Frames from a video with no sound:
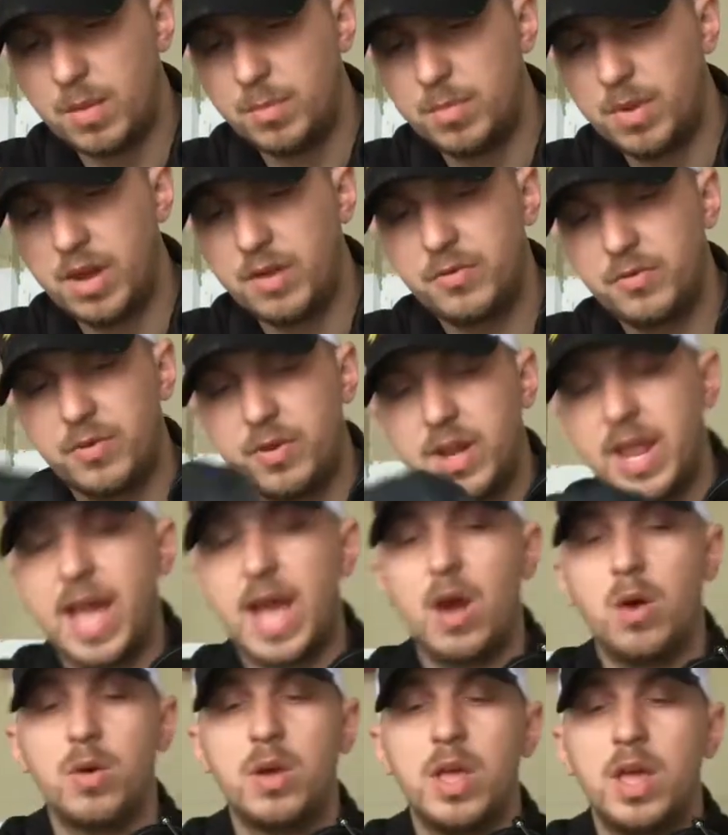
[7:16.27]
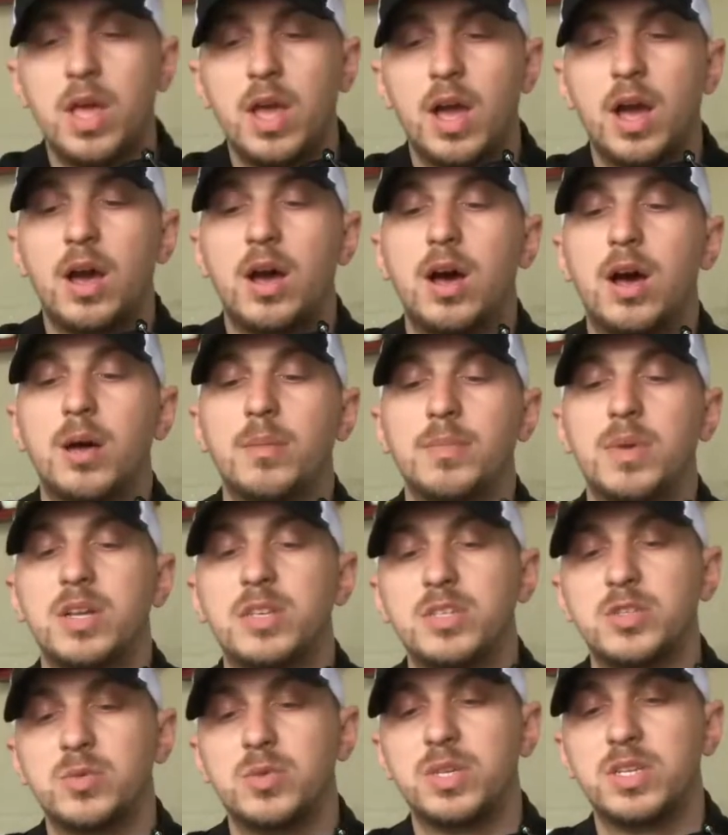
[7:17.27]
But for now, I
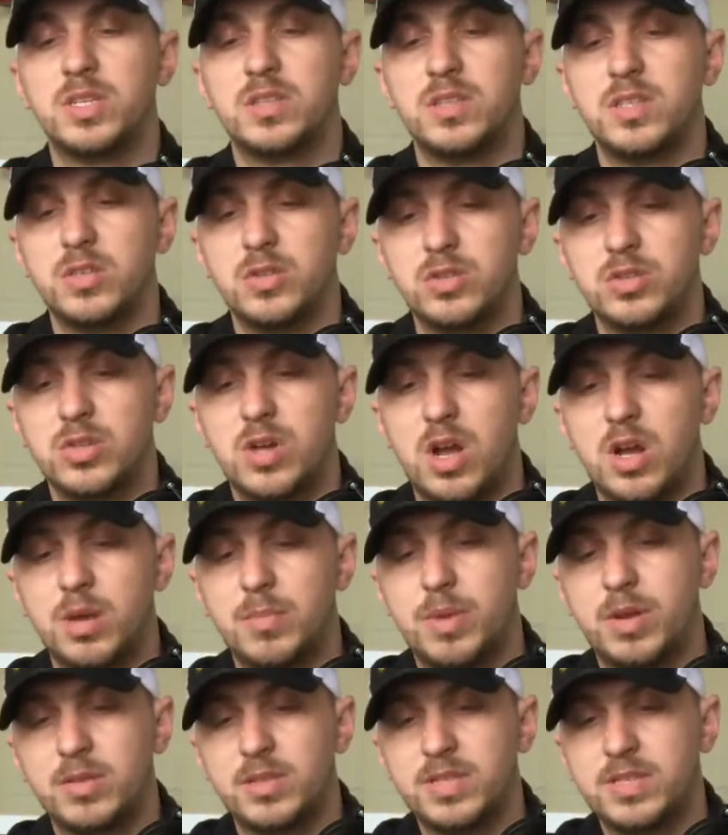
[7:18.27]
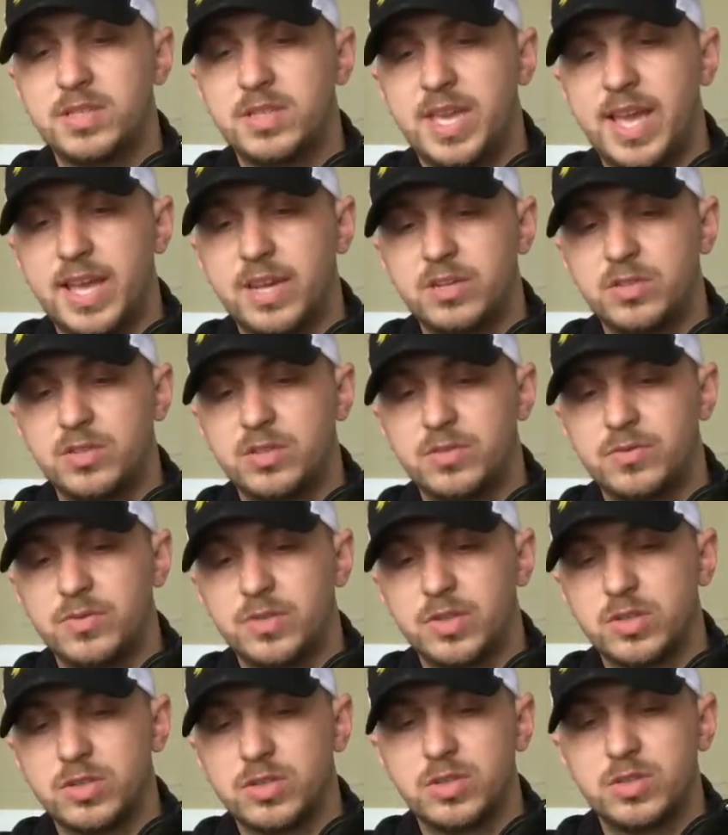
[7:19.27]
just want to continue to talk about these canister
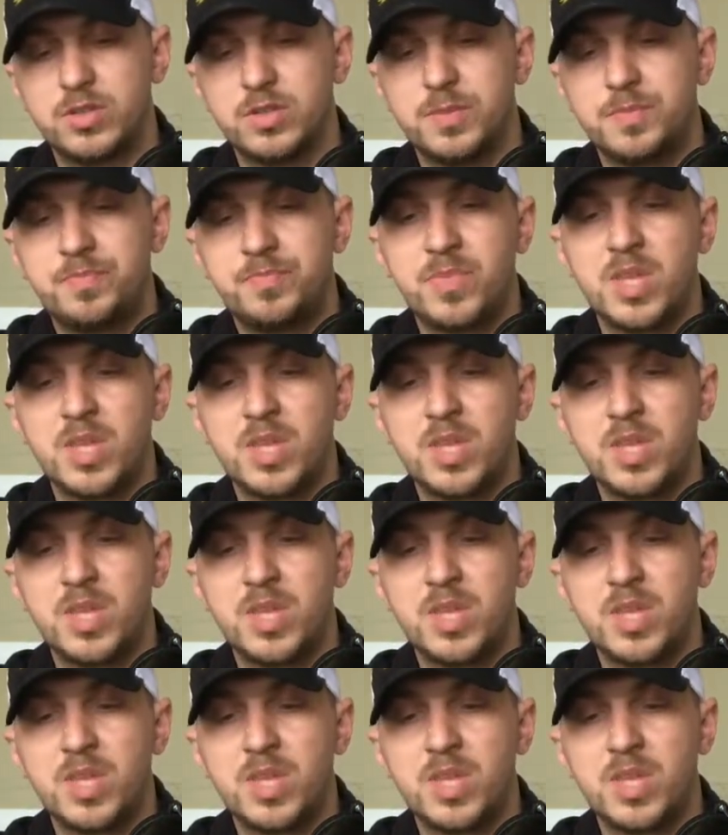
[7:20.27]
filters.